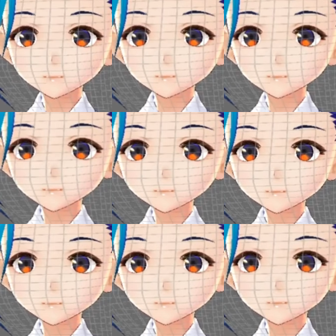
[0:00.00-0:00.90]
it out,
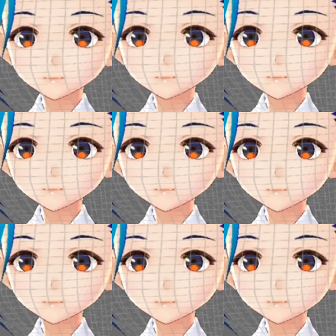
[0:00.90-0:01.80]

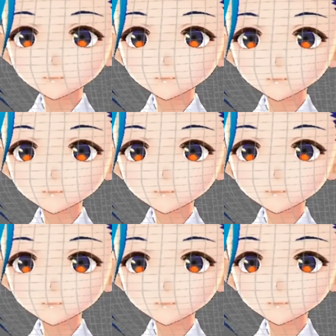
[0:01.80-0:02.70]
and if you need
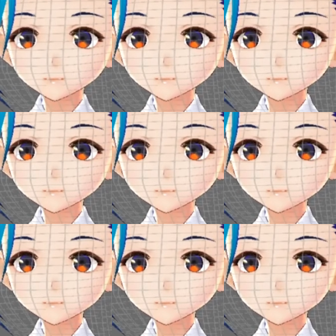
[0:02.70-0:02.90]
to layer